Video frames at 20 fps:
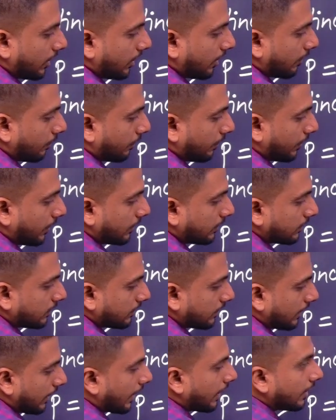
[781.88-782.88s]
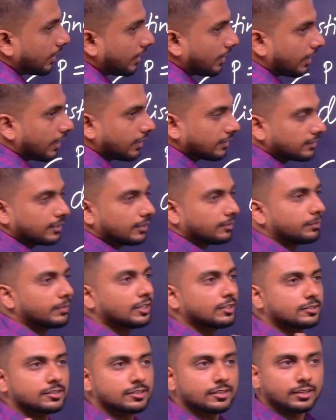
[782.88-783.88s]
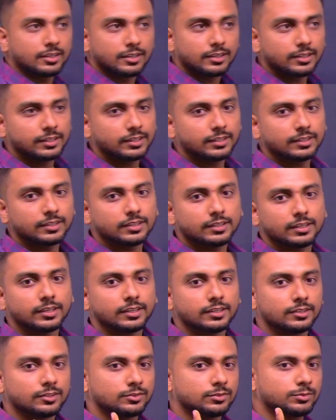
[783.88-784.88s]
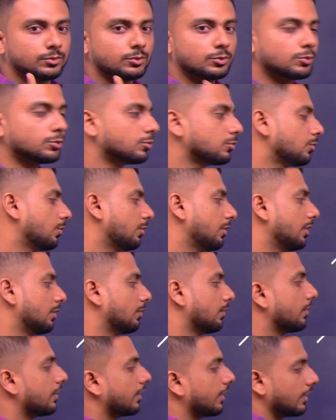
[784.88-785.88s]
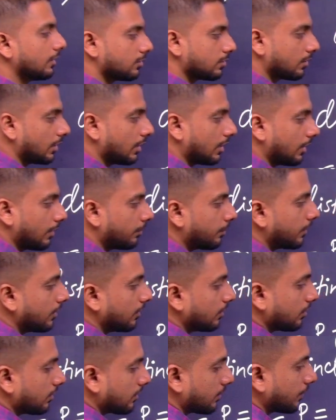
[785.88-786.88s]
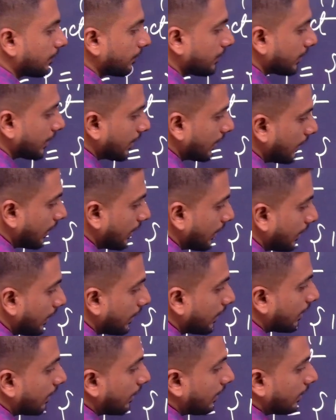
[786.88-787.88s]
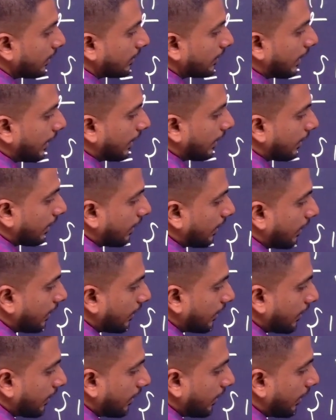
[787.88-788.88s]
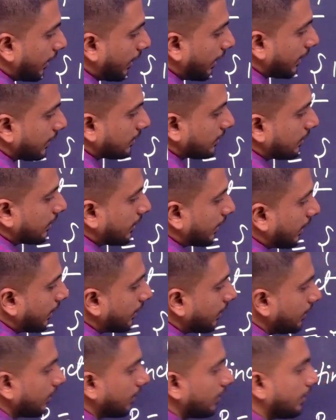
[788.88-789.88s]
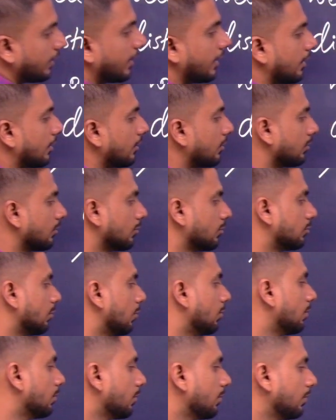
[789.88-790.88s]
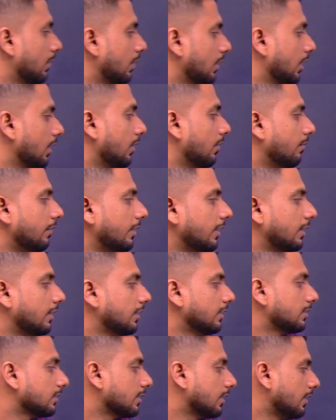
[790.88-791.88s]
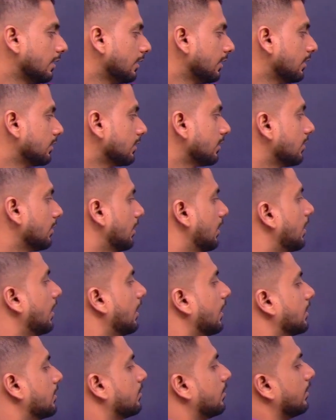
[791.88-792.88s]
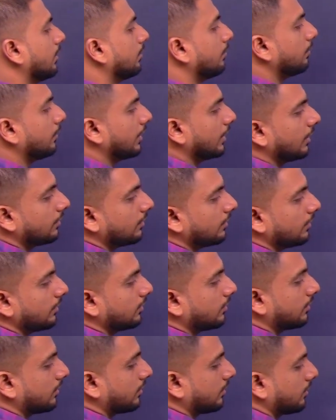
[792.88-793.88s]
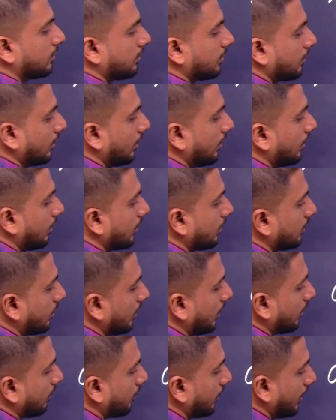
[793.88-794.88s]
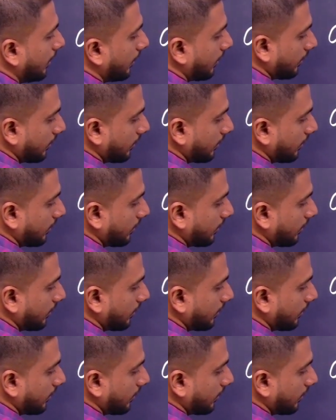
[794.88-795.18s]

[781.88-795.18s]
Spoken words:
numbers, and as I mentioned earlier, it is used to denote natural numbers that are less than 10. So will this condition actually meet this statement?